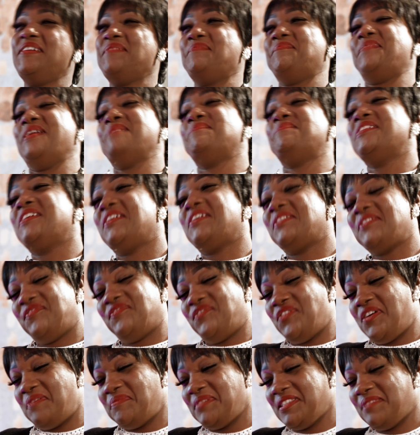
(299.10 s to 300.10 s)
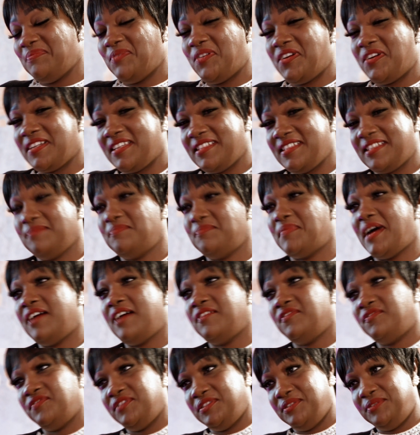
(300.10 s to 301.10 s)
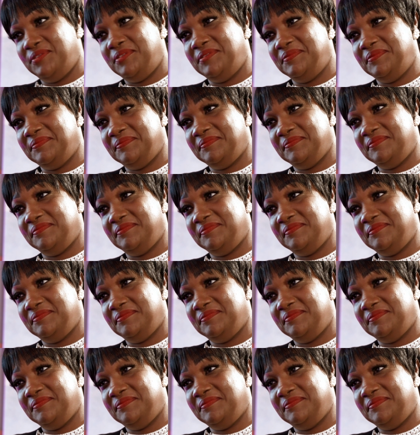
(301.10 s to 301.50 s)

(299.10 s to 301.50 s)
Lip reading: People go to farmers market to buy food,